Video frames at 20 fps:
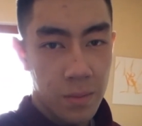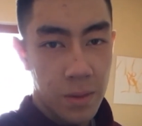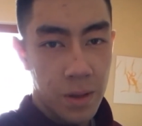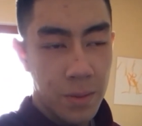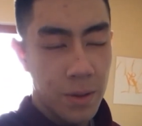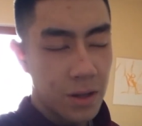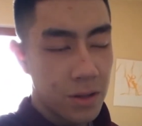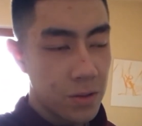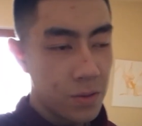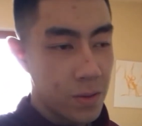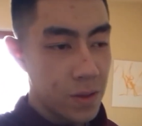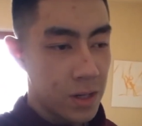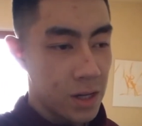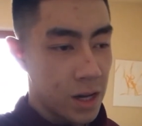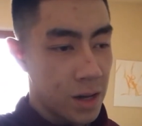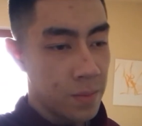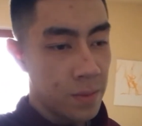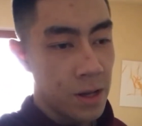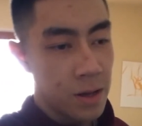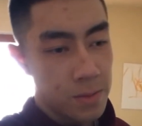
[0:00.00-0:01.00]
Maybe I'll do a
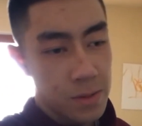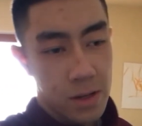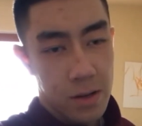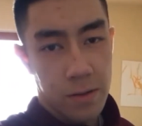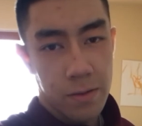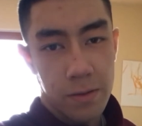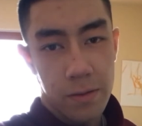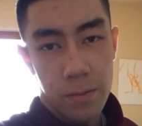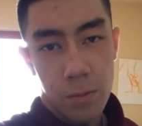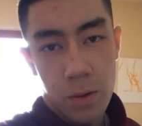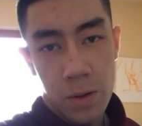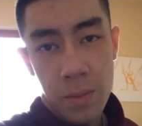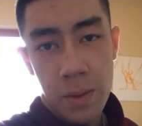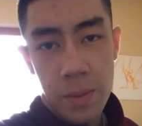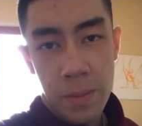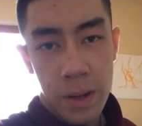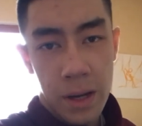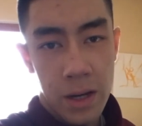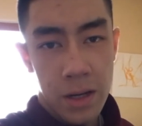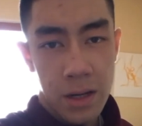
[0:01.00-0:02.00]
time lapse of one of
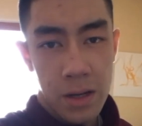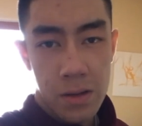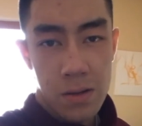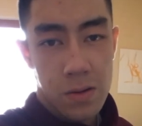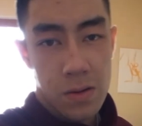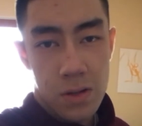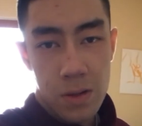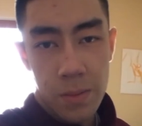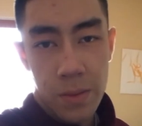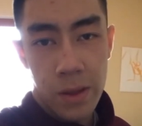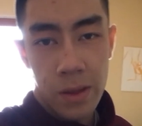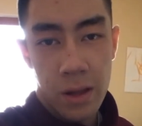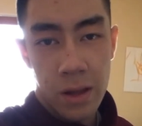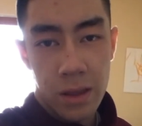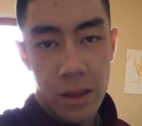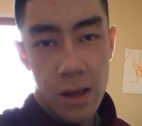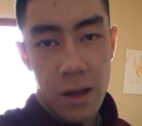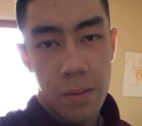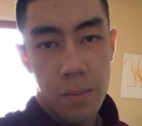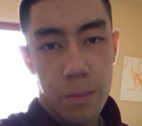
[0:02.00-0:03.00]
my paintings or something
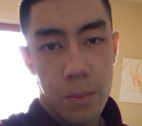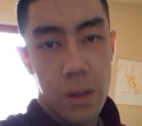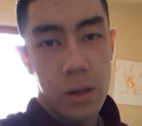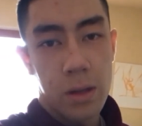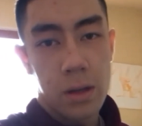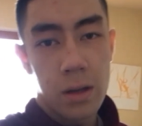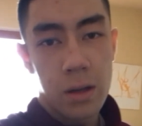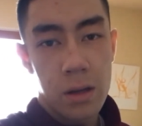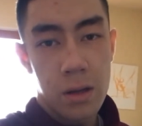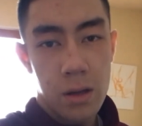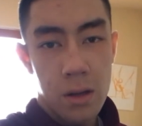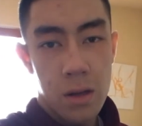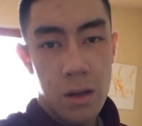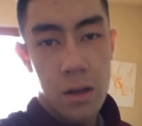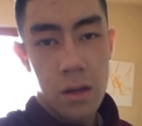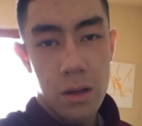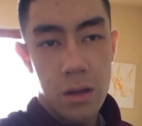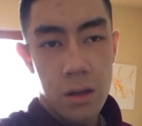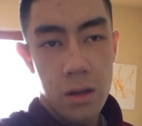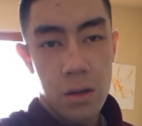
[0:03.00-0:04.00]
like that, but
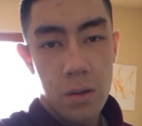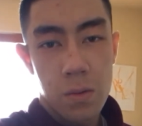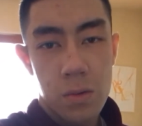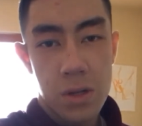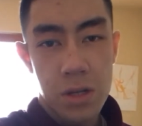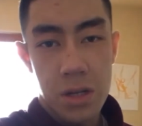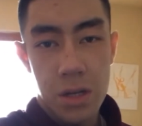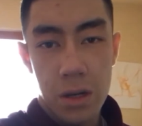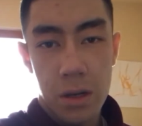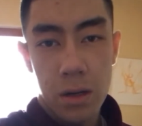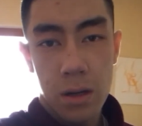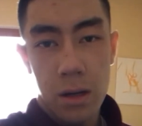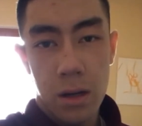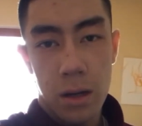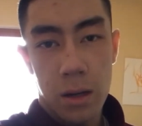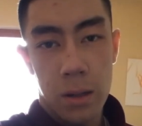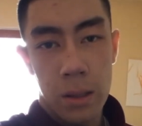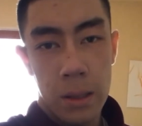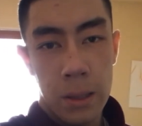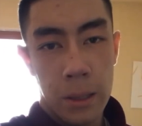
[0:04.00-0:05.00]
we'll see.
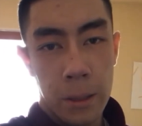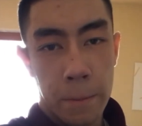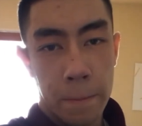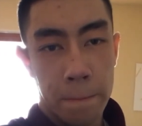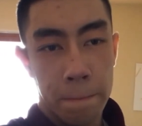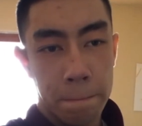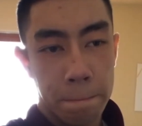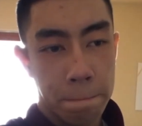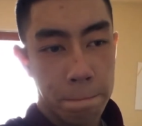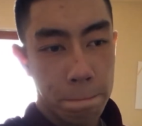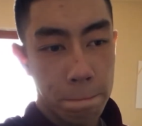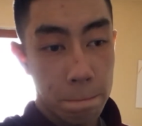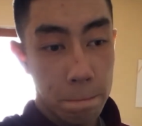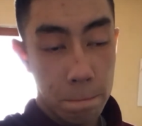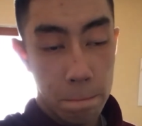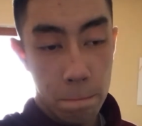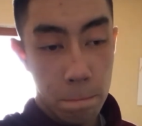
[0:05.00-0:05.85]
Um,